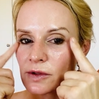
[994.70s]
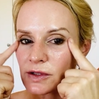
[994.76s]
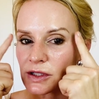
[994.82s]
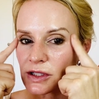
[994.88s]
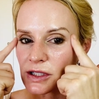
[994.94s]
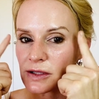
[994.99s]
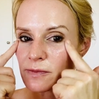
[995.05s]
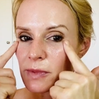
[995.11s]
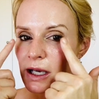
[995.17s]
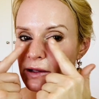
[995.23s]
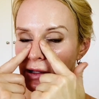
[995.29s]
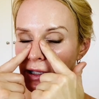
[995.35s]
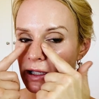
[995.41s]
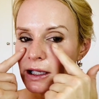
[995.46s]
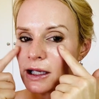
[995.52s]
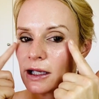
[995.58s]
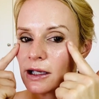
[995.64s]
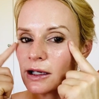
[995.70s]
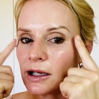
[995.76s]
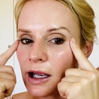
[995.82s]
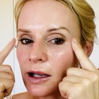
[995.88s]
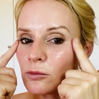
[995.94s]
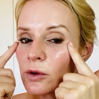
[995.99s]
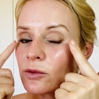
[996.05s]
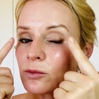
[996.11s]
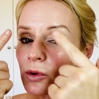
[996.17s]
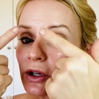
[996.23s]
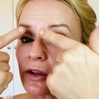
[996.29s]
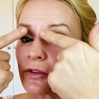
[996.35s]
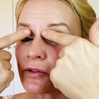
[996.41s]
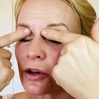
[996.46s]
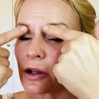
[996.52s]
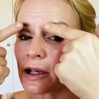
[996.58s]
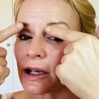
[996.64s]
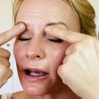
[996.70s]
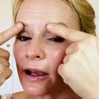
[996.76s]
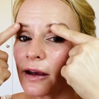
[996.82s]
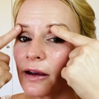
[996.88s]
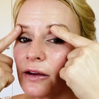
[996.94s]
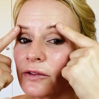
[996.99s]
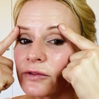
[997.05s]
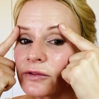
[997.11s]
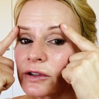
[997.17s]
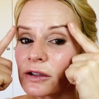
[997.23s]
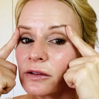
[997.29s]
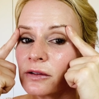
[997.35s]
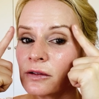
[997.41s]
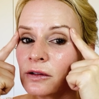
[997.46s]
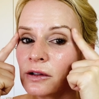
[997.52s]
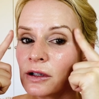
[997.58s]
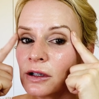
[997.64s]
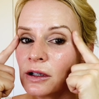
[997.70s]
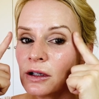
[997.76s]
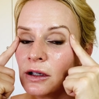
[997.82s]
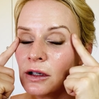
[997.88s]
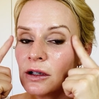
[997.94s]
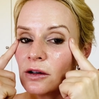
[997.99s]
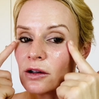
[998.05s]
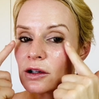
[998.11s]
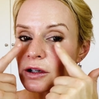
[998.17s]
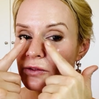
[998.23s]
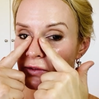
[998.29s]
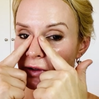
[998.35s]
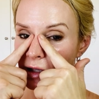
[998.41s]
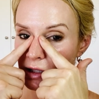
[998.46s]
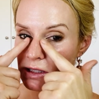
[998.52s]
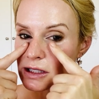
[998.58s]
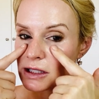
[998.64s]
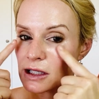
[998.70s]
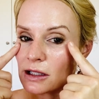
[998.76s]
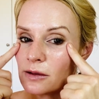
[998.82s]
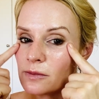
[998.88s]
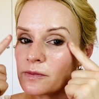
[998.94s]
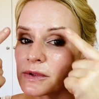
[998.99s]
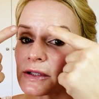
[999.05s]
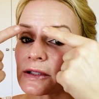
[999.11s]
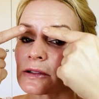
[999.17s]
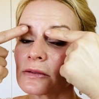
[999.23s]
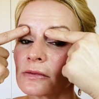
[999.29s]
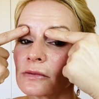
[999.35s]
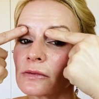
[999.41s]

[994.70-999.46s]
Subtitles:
So just pat that in, and with what you've got left on your fingertips,